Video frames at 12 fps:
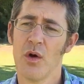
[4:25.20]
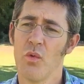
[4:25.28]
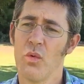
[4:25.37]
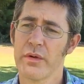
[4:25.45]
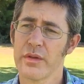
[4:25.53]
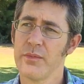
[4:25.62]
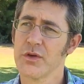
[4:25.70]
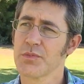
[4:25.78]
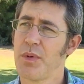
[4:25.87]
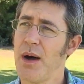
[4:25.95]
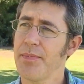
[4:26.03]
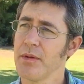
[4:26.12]
one of the most
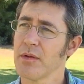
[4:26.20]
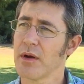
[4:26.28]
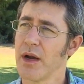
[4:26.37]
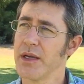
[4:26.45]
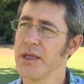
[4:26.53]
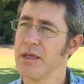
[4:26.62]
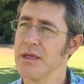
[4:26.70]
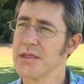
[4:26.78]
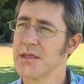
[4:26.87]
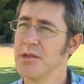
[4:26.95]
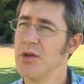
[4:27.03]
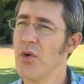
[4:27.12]
popular
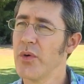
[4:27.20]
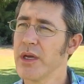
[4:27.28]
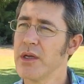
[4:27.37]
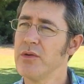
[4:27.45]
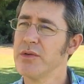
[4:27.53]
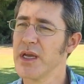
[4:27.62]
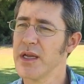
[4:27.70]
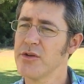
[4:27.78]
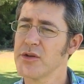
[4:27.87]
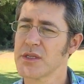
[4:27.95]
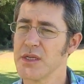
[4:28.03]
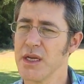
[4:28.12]
ideas, knowing who's
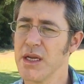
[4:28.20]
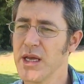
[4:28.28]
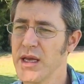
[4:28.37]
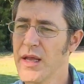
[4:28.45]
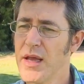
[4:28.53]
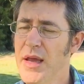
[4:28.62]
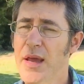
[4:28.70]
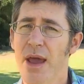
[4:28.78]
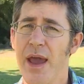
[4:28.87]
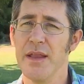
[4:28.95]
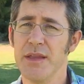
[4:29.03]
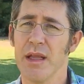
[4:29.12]
interested in it,
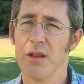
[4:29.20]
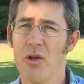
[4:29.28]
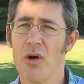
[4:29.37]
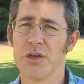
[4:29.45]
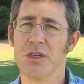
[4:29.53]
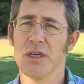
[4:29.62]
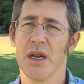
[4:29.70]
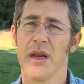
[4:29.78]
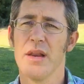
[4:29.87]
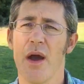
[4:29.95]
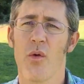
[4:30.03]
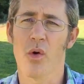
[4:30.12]
and then launching a
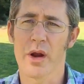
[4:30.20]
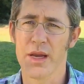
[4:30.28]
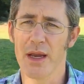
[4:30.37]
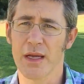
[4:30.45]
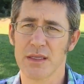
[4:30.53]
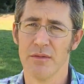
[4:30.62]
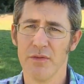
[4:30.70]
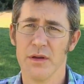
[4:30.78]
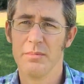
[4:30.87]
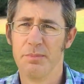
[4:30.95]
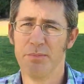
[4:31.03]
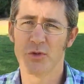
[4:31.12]
networking activity,
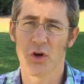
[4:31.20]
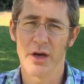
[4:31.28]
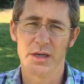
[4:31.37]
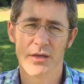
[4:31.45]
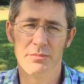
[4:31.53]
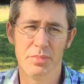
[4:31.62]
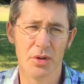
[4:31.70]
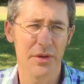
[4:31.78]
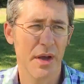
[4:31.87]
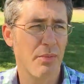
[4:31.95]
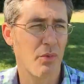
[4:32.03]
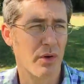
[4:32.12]
trying to build
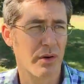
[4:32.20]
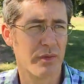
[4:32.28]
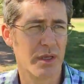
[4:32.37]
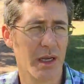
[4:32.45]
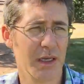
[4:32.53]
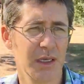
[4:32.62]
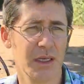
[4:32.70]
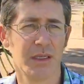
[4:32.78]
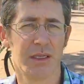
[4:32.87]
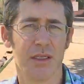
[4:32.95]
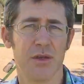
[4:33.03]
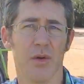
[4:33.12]
up one of the
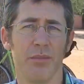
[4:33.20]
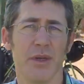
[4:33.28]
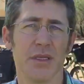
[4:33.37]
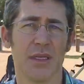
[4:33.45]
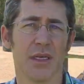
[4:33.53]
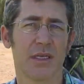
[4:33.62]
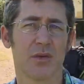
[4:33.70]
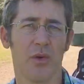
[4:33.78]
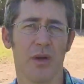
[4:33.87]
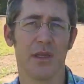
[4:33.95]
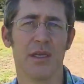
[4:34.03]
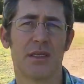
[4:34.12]
ideas into a business, or
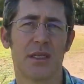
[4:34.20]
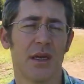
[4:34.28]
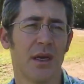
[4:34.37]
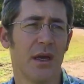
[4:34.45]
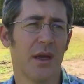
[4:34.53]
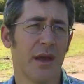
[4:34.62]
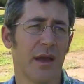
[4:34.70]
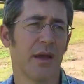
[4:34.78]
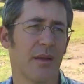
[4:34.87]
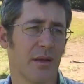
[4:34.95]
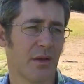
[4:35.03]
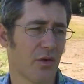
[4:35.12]
at least
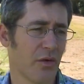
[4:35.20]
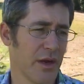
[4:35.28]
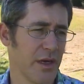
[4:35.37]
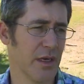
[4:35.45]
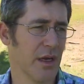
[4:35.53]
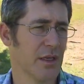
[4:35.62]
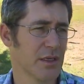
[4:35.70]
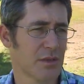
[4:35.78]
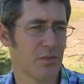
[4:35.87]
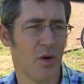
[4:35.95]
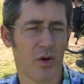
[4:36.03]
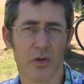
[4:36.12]
creating a
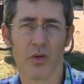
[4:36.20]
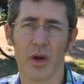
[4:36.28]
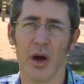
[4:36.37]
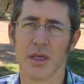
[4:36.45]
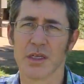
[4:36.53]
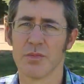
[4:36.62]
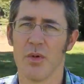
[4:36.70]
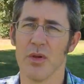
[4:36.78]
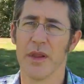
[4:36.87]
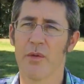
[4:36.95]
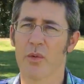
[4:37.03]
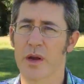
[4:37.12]
small
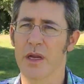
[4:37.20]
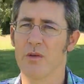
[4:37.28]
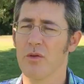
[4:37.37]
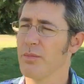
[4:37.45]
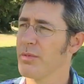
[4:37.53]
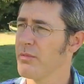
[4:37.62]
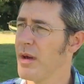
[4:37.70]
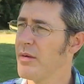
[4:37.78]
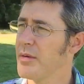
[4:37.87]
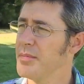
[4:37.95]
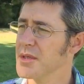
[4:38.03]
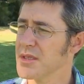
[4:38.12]
networking group
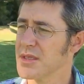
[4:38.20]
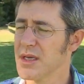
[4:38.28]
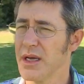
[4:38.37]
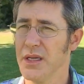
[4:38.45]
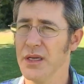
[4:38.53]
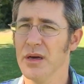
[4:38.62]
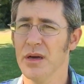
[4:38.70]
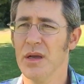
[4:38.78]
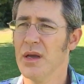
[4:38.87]
around a business idea.